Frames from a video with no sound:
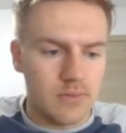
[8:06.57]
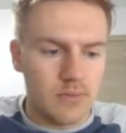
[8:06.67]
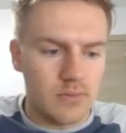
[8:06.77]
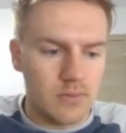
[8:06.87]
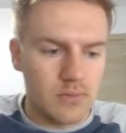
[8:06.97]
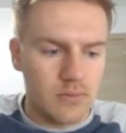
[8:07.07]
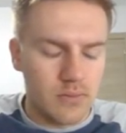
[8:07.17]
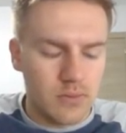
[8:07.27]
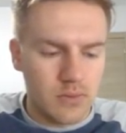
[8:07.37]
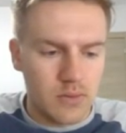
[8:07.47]

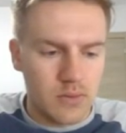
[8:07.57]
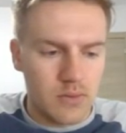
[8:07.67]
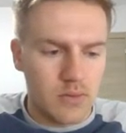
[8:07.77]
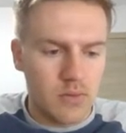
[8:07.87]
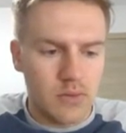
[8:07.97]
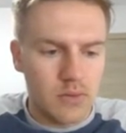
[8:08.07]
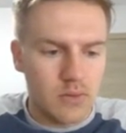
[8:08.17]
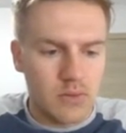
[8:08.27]
[no speech]